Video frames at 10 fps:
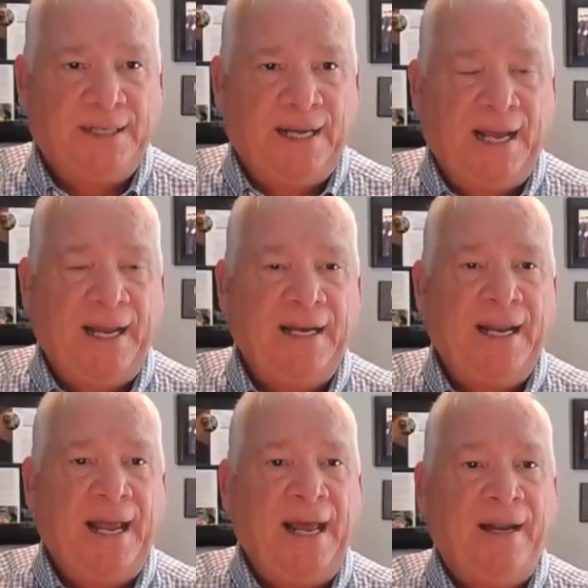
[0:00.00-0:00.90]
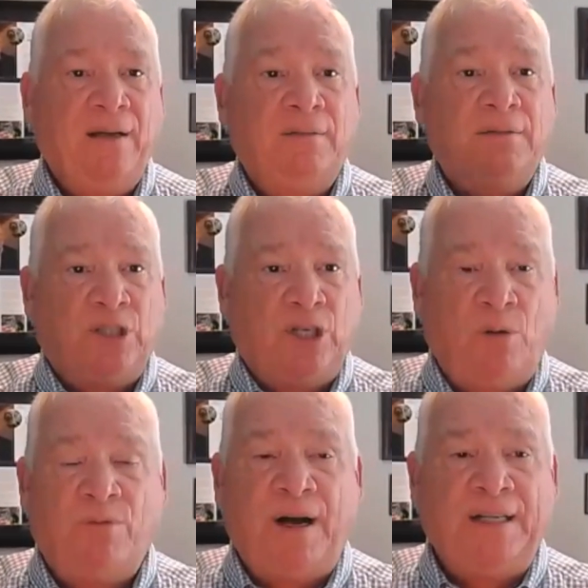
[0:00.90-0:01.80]
and and
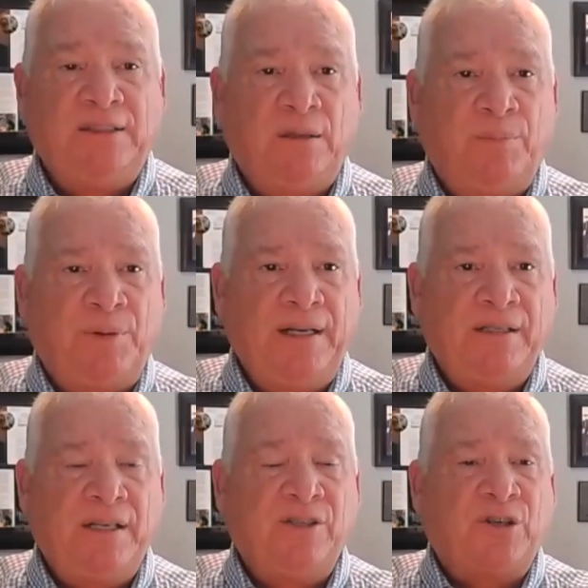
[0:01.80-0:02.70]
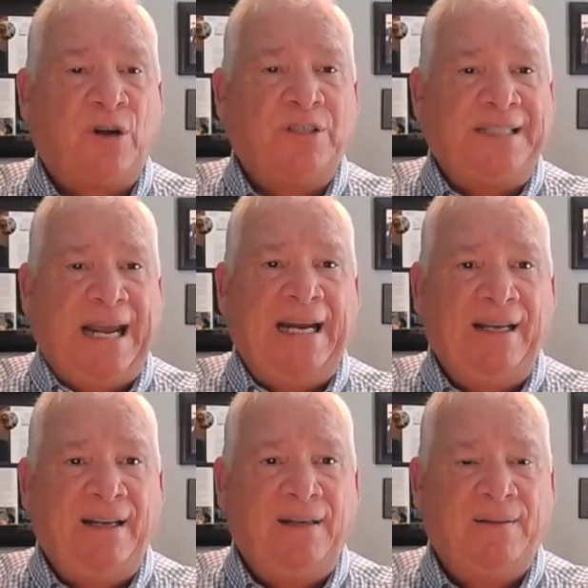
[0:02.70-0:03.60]
go find some place and start
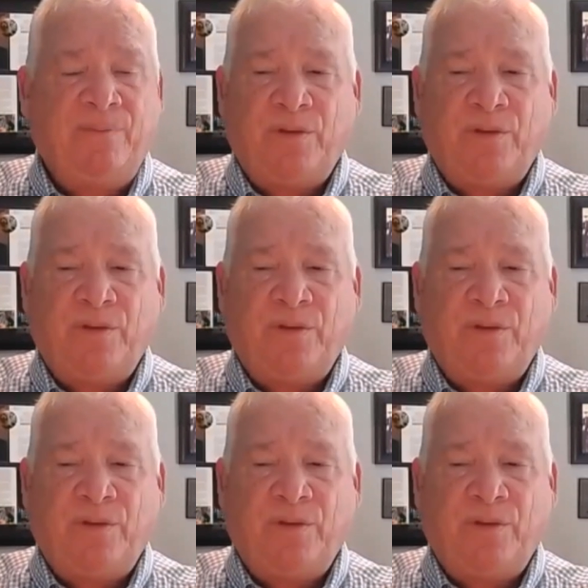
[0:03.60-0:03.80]
dating